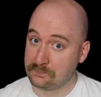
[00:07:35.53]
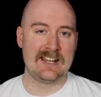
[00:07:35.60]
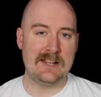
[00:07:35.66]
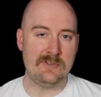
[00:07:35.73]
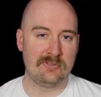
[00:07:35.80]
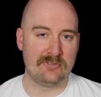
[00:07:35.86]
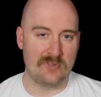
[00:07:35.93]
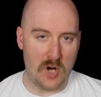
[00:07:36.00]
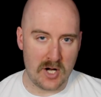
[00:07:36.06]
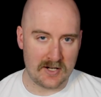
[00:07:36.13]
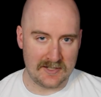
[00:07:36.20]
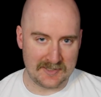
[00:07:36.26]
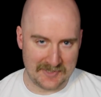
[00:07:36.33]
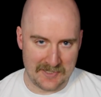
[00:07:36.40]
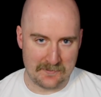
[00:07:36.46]

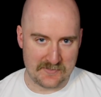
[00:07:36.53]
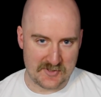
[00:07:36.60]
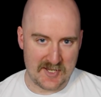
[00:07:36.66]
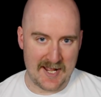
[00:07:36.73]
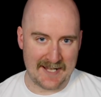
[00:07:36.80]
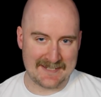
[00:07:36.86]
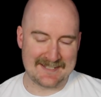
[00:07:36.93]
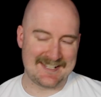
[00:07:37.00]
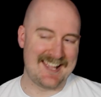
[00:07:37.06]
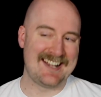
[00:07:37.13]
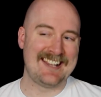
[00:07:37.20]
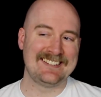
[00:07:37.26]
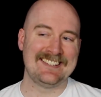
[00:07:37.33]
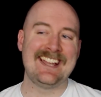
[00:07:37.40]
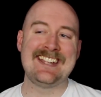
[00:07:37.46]
Ifara comes next, and
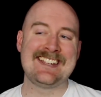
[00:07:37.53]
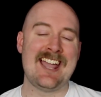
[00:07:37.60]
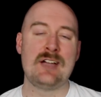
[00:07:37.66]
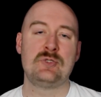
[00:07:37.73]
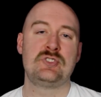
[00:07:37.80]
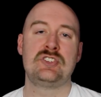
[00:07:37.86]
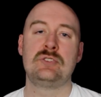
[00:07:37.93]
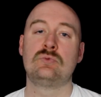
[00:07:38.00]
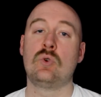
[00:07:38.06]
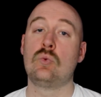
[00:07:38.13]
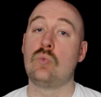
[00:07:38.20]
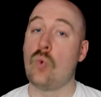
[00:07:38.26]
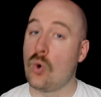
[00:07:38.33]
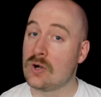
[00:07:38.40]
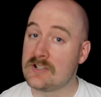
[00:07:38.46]
I like how she
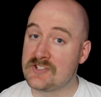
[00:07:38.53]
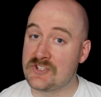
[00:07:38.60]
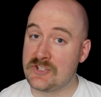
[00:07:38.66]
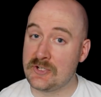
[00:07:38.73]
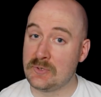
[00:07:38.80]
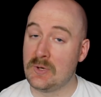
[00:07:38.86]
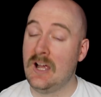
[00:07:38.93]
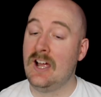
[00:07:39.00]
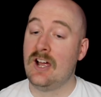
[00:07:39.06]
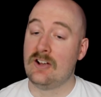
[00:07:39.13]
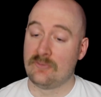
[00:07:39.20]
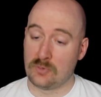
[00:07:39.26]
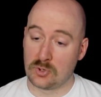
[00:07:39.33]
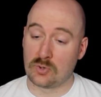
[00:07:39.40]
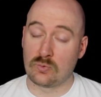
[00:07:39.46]
rewards you
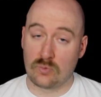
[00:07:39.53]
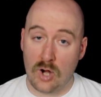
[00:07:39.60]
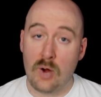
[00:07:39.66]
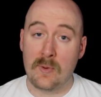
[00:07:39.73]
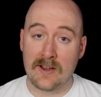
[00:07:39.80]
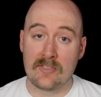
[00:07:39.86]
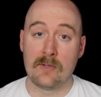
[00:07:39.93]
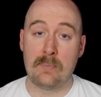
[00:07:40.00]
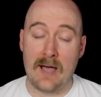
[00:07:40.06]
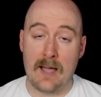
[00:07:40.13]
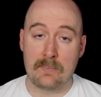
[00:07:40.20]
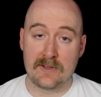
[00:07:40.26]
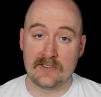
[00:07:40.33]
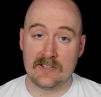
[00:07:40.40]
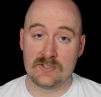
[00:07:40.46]
for growing the
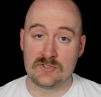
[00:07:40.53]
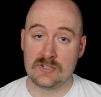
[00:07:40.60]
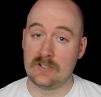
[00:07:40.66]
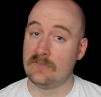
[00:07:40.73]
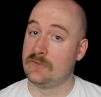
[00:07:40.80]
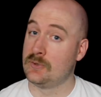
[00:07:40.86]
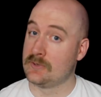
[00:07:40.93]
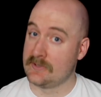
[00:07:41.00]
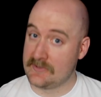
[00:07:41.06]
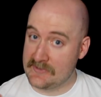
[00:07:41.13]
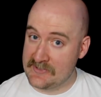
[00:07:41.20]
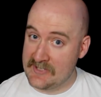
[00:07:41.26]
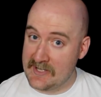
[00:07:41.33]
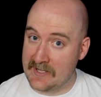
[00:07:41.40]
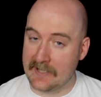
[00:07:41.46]
population of your
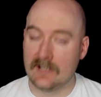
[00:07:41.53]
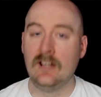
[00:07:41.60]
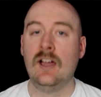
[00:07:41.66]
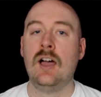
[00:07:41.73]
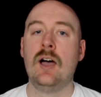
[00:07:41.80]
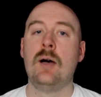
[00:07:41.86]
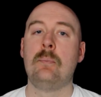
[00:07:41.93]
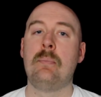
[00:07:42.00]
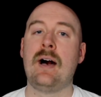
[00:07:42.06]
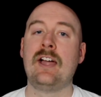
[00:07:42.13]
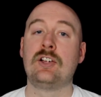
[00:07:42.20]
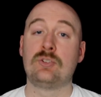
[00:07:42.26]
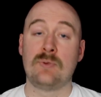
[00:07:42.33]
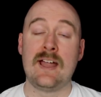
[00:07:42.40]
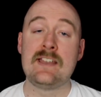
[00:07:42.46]
city by
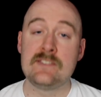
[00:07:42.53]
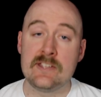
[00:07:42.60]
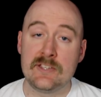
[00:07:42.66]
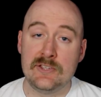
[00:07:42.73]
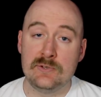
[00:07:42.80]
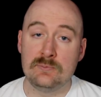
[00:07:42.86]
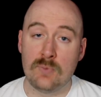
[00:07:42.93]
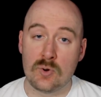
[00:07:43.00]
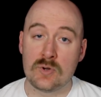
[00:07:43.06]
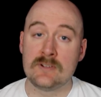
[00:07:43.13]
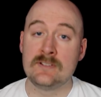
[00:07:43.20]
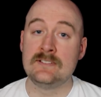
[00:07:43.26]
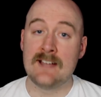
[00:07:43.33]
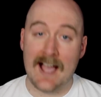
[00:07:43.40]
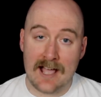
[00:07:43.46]
granting you more
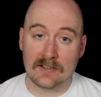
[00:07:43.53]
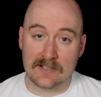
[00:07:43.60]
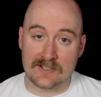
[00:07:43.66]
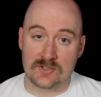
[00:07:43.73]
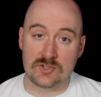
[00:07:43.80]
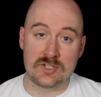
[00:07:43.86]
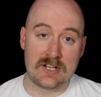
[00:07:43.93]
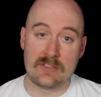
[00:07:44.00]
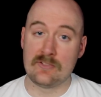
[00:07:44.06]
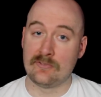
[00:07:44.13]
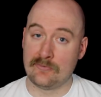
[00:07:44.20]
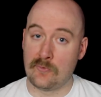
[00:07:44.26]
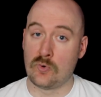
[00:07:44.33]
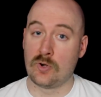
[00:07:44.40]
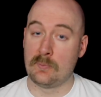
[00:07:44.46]
knowledge in the
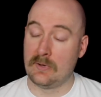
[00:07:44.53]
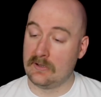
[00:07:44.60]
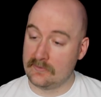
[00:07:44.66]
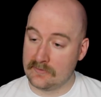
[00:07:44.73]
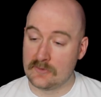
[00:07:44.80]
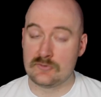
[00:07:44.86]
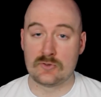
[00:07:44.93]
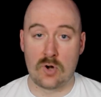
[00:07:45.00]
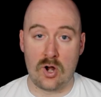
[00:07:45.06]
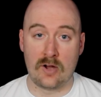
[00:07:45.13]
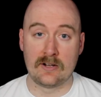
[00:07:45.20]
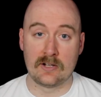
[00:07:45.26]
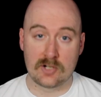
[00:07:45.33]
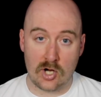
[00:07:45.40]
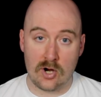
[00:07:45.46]
form of
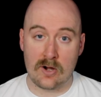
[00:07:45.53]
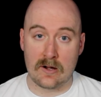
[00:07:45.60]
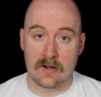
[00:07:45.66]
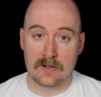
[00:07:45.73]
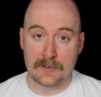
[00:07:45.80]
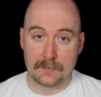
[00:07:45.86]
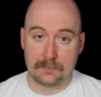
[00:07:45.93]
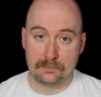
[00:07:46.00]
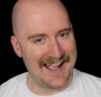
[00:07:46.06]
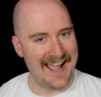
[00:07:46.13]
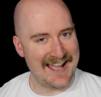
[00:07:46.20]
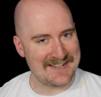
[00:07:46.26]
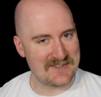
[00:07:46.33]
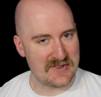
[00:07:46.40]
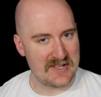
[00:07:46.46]
drawing a card.
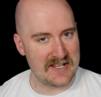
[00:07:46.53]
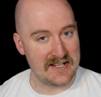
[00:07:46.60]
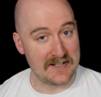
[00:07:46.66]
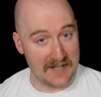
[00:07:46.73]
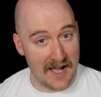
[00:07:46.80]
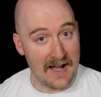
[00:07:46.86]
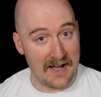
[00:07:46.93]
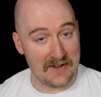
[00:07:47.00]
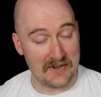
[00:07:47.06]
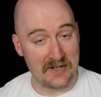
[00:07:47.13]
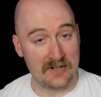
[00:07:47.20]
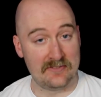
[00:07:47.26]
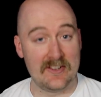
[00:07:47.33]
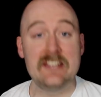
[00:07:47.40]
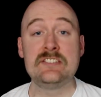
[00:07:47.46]
As the god
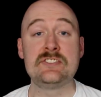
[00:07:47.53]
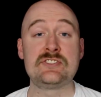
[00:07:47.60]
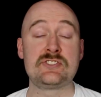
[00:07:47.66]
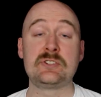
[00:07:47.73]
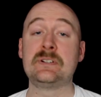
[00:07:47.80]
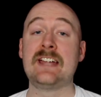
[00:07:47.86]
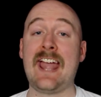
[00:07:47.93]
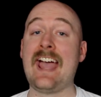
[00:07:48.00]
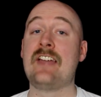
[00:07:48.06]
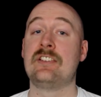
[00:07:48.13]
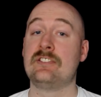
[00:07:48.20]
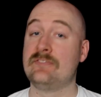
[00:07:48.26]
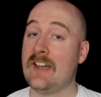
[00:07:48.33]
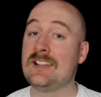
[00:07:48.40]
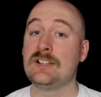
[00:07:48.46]
of industry and
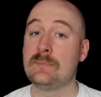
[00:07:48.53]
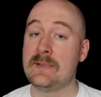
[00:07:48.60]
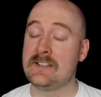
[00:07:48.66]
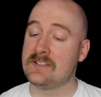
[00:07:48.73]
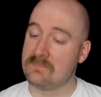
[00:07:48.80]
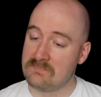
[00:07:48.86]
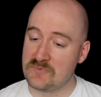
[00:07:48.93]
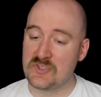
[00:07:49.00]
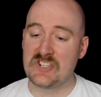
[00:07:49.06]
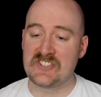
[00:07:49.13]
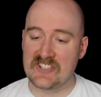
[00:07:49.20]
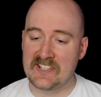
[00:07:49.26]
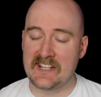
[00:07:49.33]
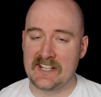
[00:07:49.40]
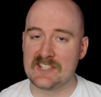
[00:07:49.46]
development, she's
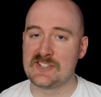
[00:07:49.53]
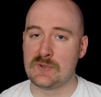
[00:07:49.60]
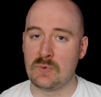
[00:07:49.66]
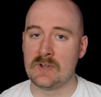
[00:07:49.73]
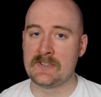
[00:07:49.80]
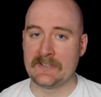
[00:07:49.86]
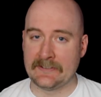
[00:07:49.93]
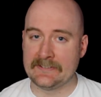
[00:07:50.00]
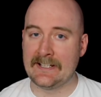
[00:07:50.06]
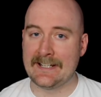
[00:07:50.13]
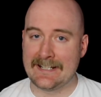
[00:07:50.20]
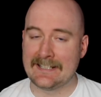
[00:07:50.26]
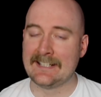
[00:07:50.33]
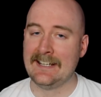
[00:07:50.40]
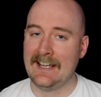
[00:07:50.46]
an easy one to
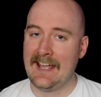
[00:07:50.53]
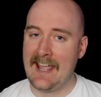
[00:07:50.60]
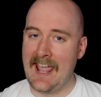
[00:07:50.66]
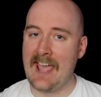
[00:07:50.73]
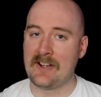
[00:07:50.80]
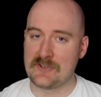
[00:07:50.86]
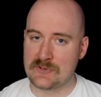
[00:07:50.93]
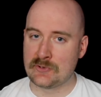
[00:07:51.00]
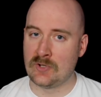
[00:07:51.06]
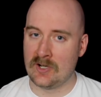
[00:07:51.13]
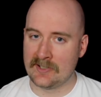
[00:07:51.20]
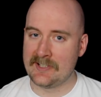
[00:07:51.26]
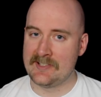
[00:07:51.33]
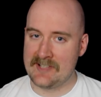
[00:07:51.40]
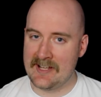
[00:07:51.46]
like, and a strong
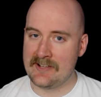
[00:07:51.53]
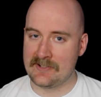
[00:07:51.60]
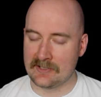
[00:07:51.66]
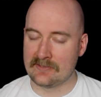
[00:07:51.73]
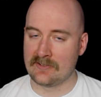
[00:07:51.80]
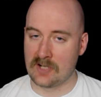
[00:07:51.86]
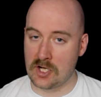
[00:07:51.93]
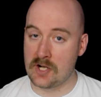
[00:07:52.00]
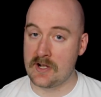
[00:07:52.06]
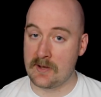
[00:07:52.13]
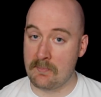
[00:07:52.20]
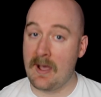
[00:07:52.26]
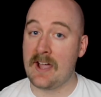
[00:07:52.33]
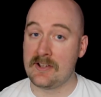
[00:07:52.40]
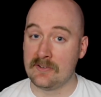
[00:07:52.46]
contender for earning
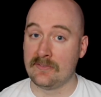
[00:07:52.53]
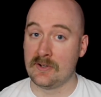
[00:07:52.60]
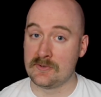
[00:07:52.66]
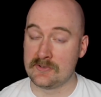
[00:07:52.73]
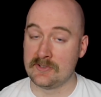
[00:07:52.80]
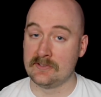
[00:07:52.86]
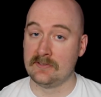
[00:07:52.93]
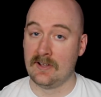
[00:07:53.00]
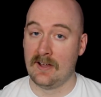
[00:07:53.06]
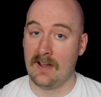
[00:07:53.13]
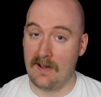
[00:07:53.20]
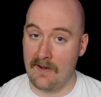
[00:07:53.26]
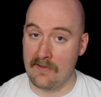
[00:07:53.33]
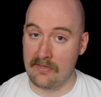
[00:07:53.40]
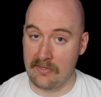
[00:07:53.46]
my devotion
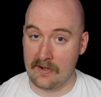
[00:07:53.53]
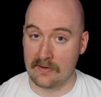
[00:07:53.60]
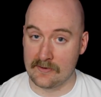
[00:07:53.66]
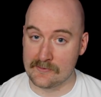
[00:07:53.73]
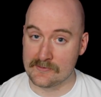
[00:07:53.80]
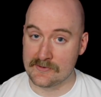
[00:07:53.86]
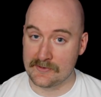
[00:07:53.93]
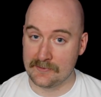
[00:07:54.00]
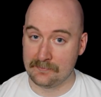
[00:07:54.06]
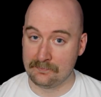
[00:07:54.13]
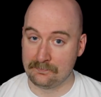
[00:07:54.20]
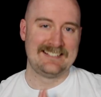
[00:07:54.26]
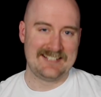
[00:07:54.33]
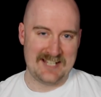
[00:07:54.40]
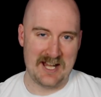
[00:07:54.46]
on Theros.
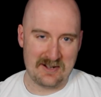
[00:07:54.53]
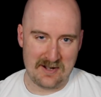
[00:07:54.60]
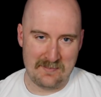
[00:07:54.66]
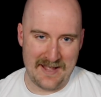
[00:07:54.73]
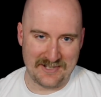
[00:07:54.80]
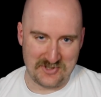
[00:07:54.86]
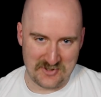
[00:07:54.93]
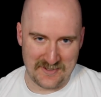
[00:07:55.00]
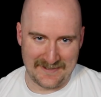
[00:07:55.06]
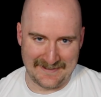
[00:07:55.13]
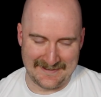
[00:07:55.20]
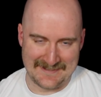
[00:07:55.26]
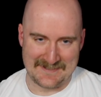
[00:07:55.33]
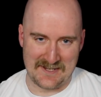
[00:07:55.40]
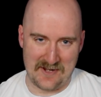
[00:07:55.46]

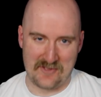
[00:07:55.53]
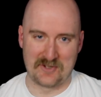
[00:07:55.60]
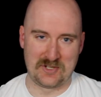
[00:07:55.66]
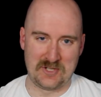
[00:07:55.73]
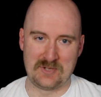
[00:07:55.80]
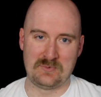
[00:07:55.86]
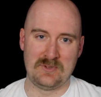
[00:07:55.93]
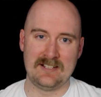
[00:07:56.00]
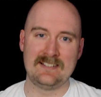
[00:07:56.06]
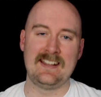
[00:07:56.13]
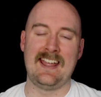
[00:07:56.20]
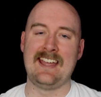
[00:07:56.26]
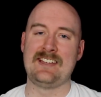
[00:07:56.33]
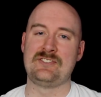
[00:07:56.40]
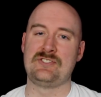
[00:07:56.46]
Karametra is another good one.
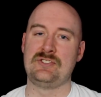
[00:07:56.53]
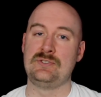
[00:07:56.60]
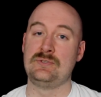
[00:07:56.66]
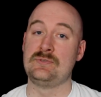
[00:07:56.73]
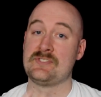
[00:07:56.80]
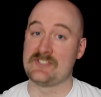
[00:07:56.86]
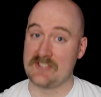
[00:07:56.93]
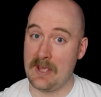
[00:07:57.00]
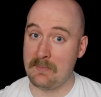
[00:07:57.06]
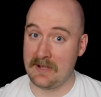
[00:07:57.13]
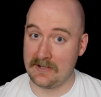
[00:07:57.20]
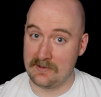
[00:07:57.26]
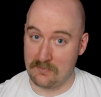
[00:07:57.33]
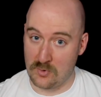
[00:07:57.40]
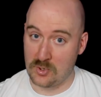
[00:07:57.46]
As you
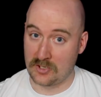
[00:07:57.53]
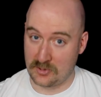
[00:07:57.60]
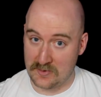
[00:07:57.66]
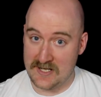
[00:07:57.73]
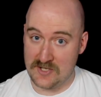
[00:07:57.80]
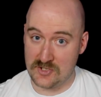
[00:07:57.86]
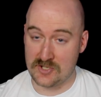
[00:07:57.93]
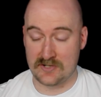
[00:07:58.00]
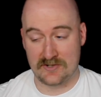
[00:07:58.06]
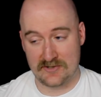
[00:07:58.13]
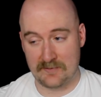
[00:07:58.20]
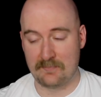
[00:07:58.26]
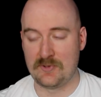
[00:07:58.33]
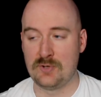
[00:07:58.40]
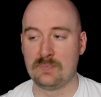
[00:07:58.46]
summon more
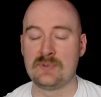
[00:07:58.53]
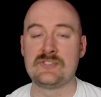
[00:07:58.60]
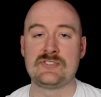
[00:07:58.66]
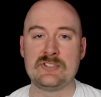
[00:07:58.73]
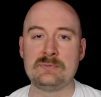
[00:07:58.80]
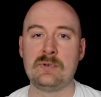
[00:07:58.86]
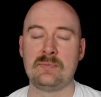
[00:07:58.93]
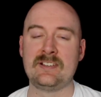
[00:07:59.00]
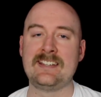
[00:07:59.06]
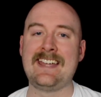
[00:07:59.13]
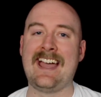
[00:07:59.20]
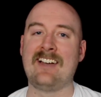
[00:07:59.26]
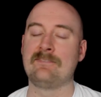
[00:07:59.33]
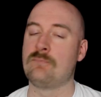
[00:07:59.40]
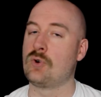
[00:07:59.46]
creatures, you presumably
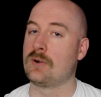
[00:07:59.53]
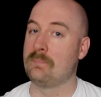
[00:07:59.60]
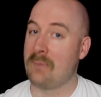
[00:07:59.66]
have more